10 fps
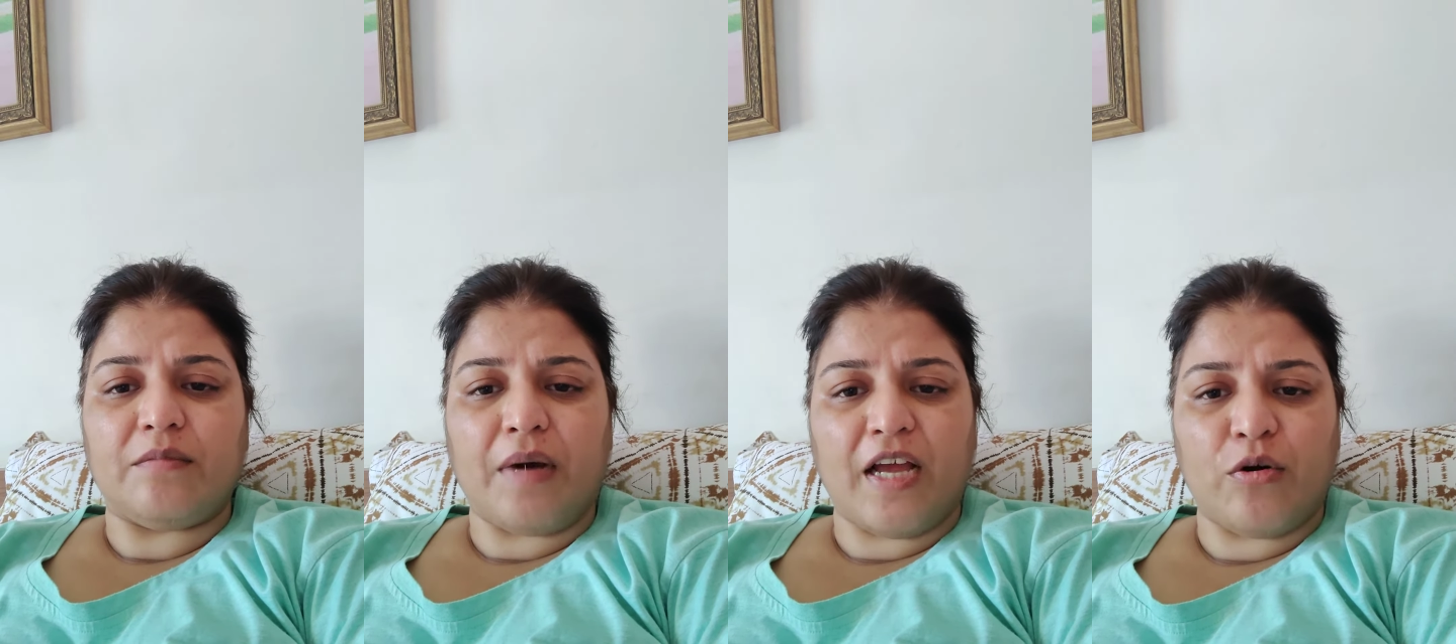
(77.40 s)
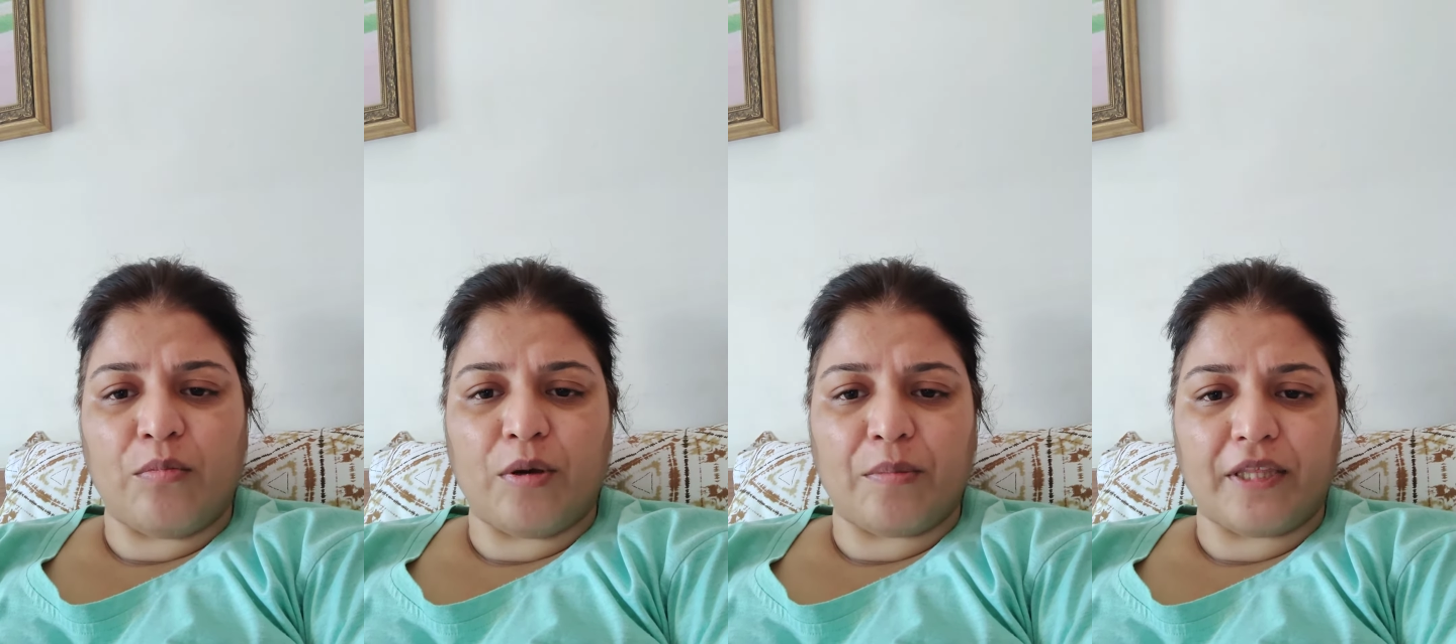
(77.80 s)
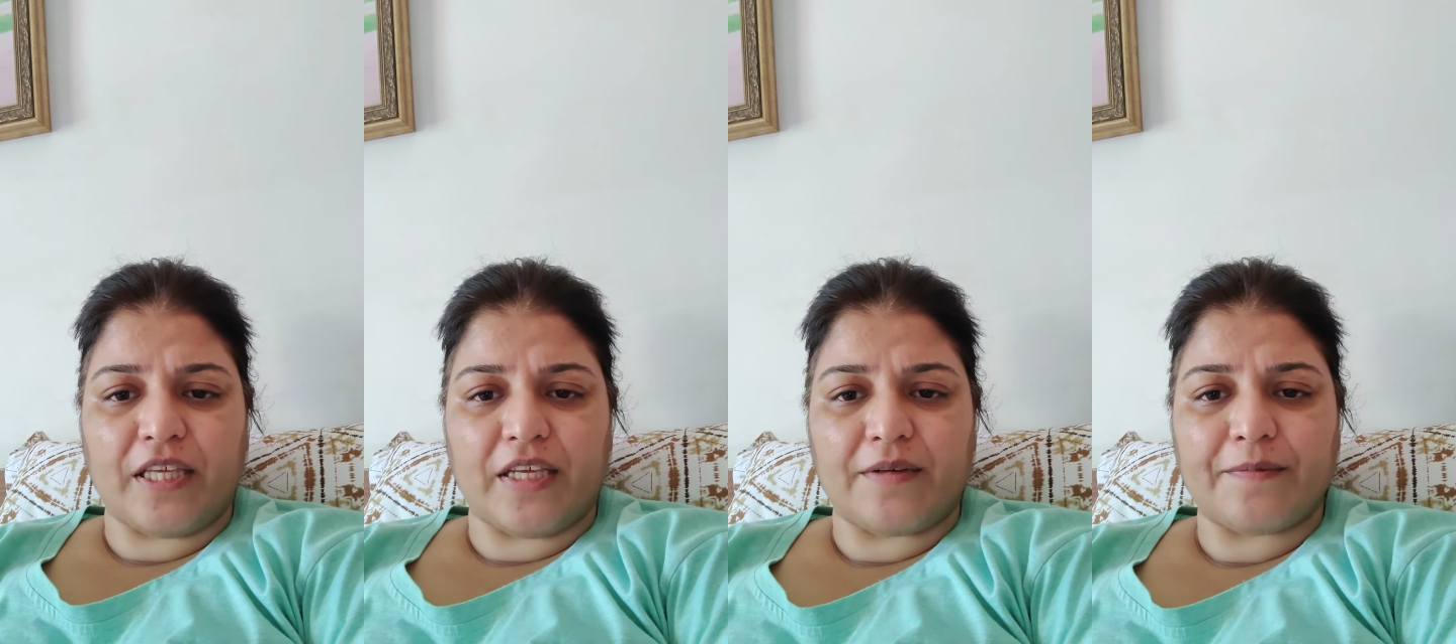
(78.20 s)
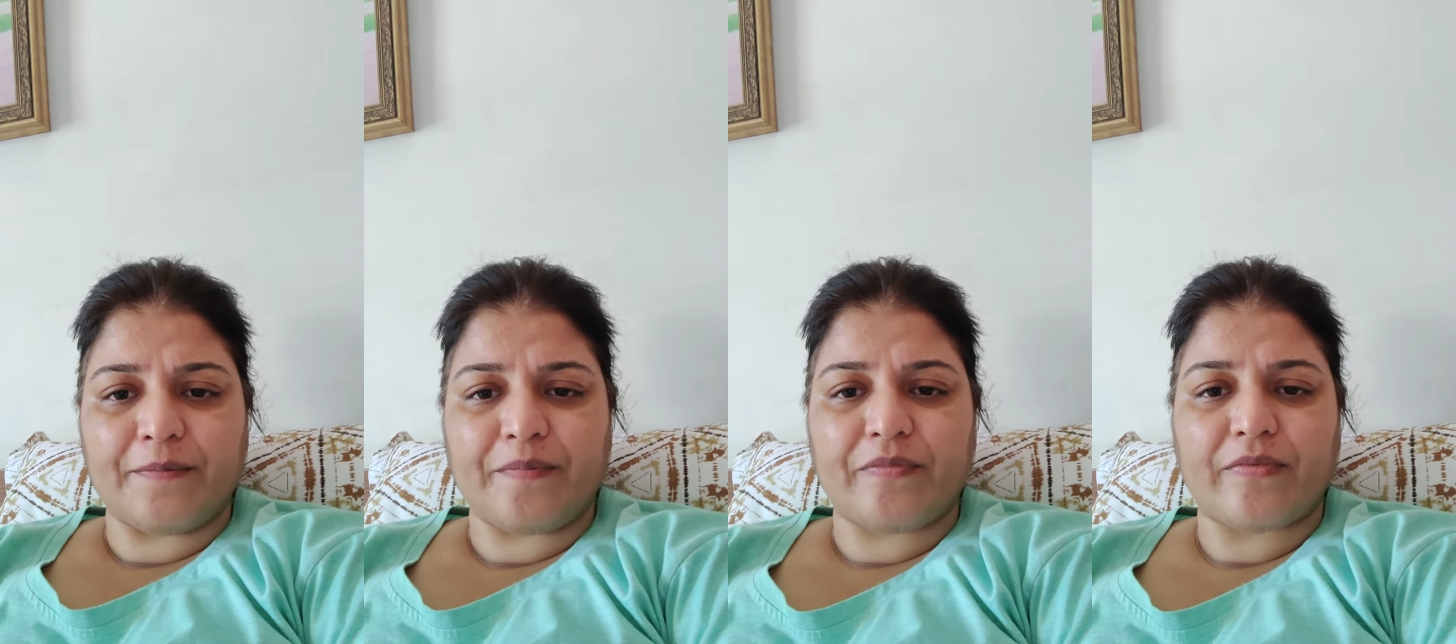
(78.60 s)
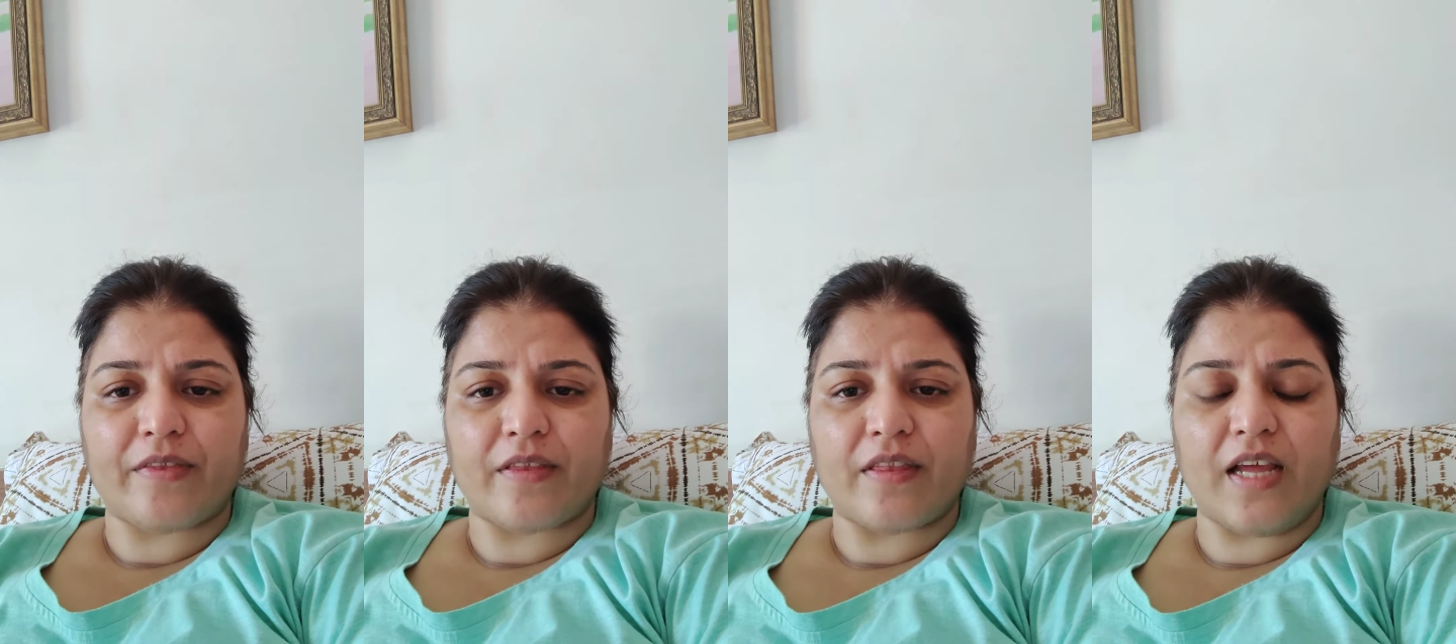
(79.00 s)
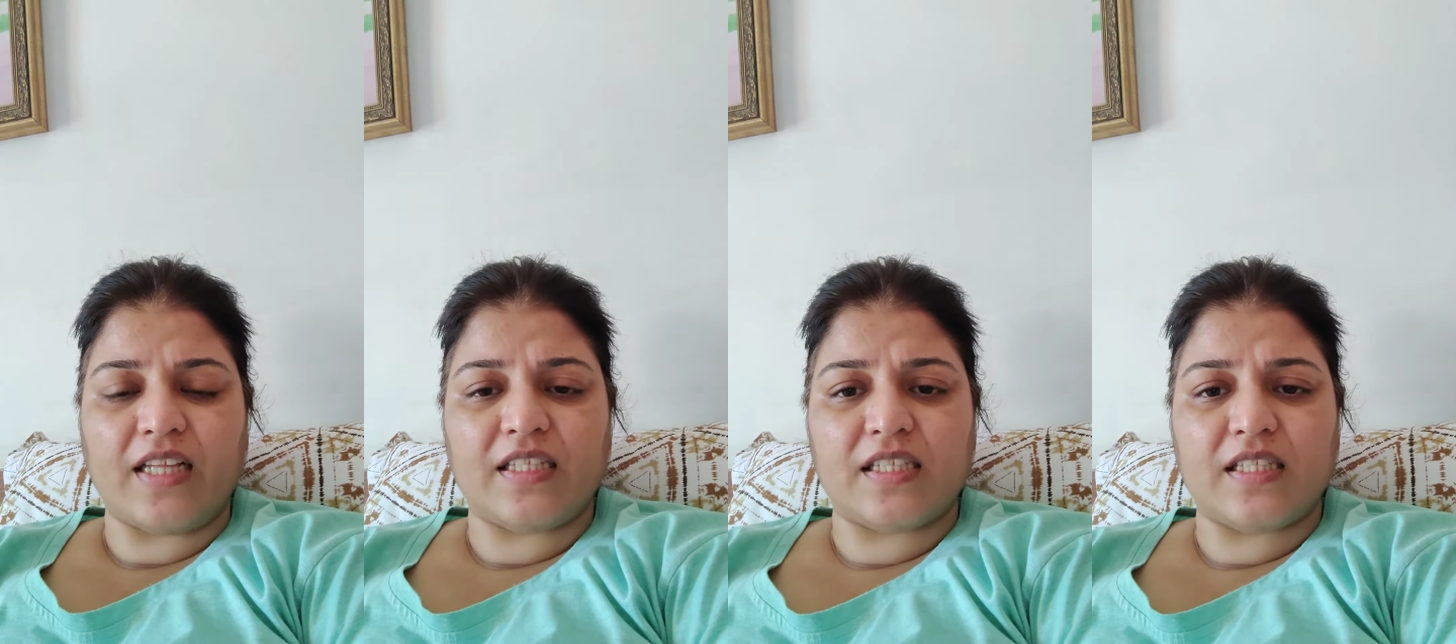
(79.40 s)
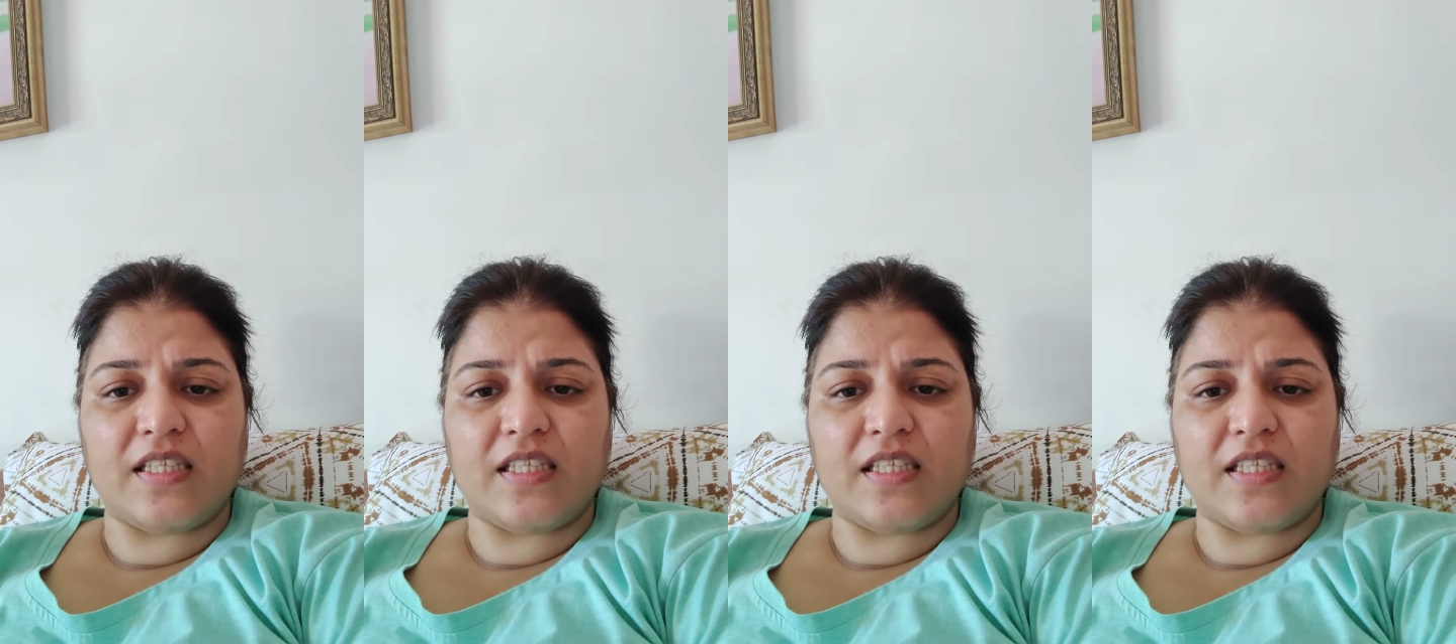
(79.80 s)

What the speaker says: by homeopathy. That's